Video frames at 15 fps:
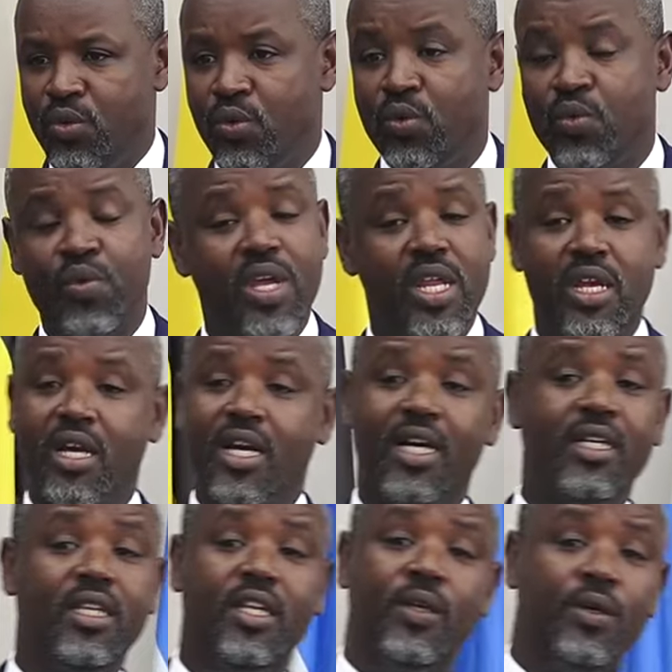You really
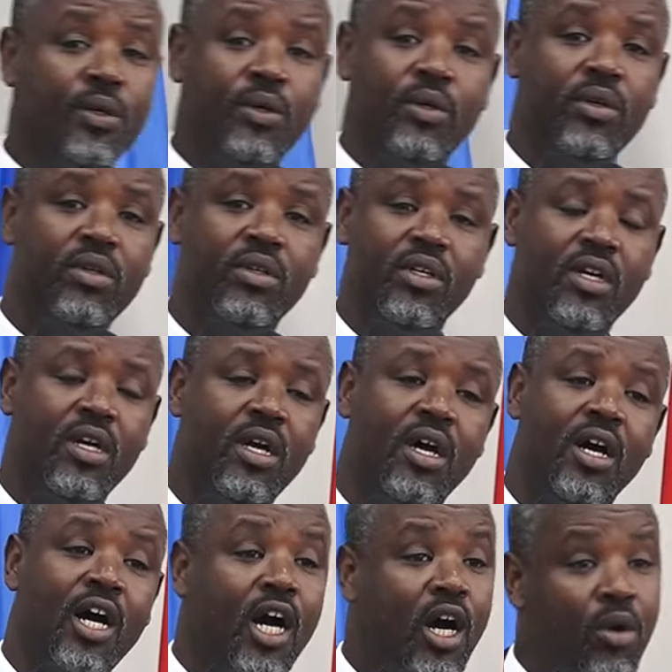can't know
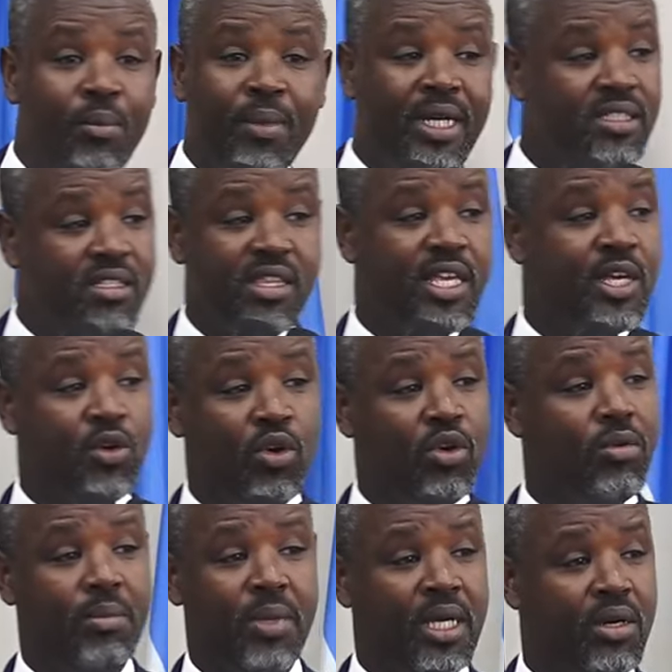how much the
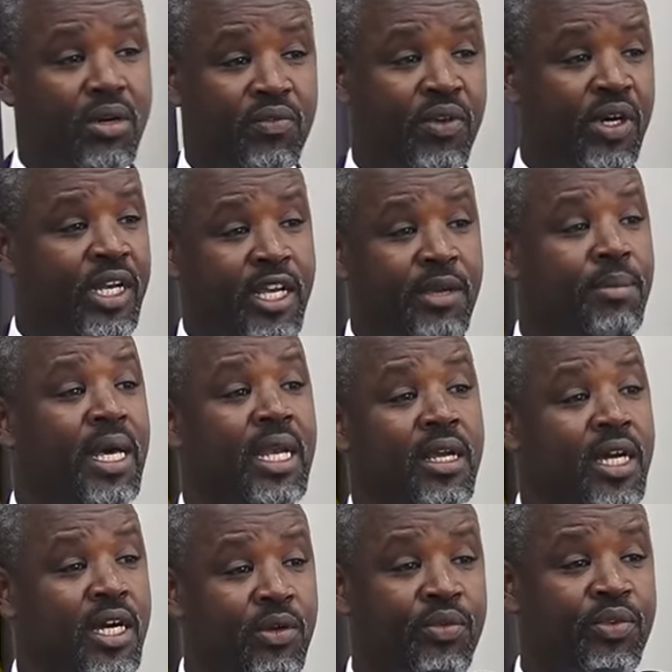economy of our
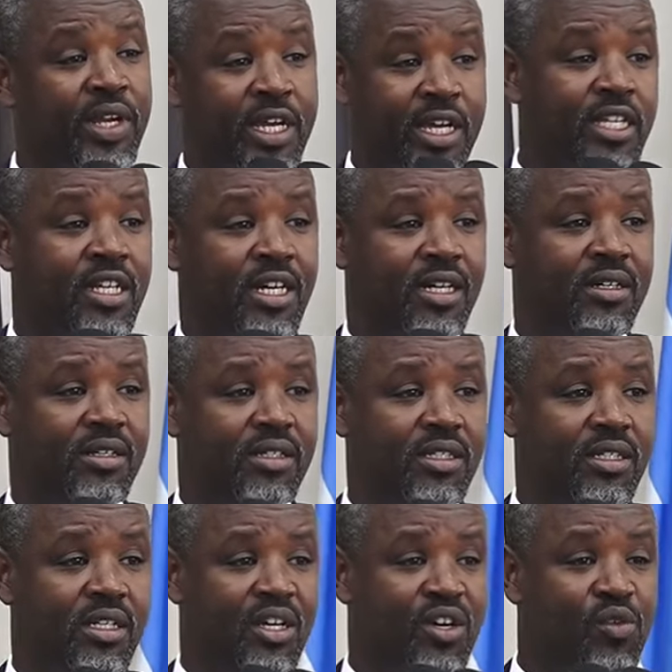neighboring country, Kenya,
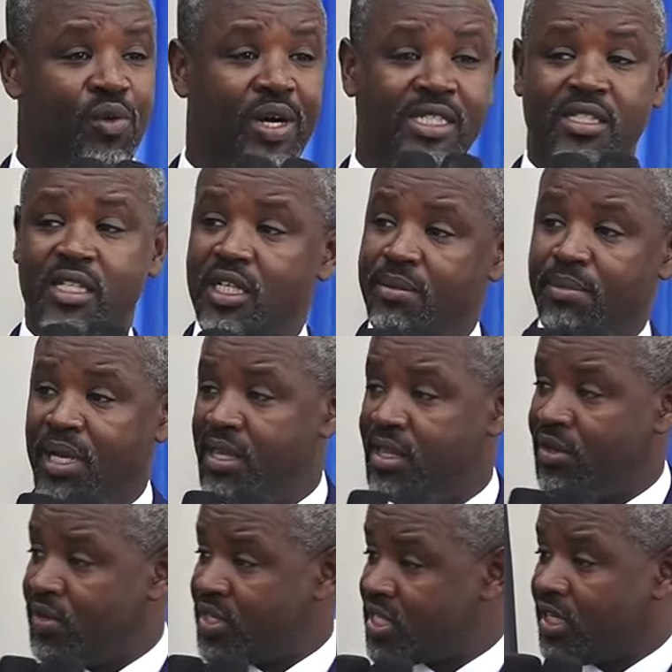was hit by
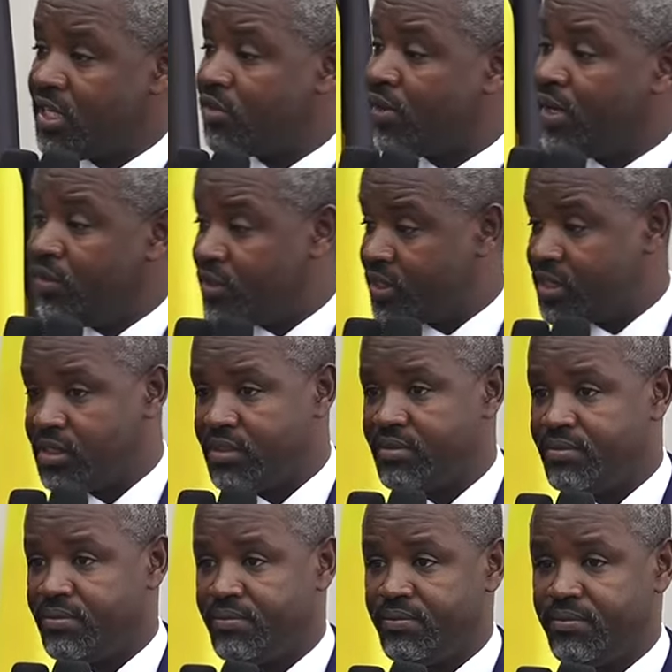the recent crisis
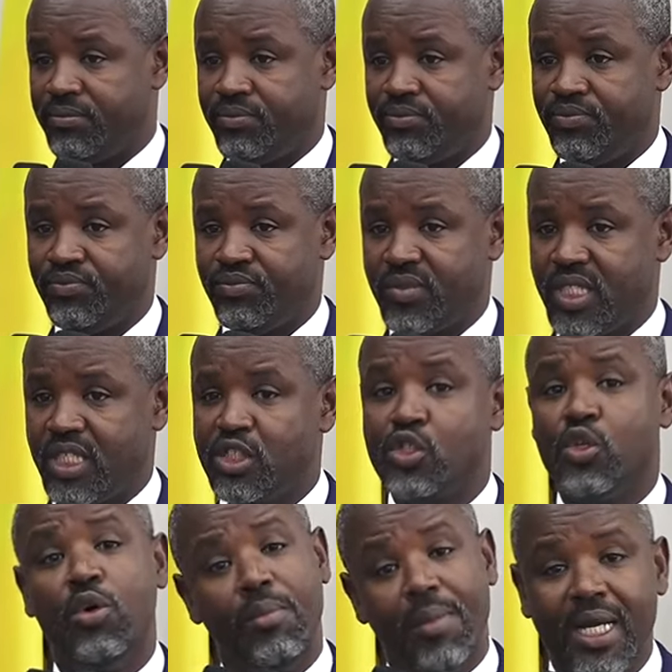
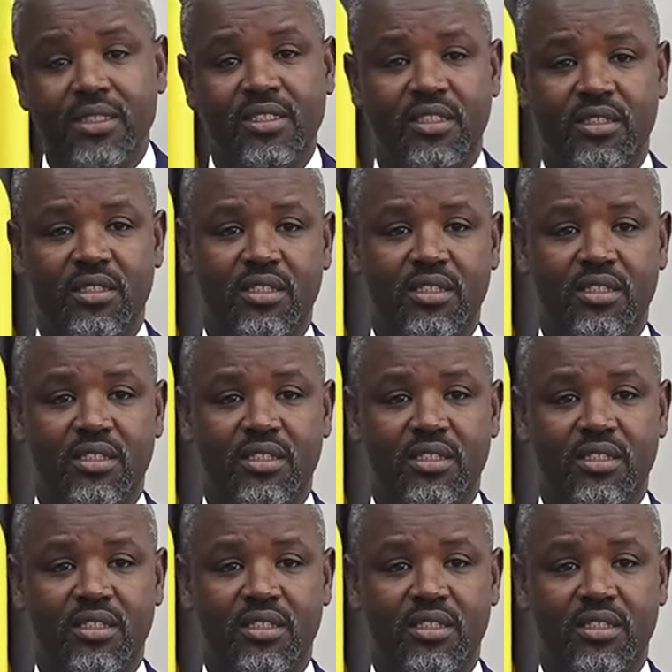so much.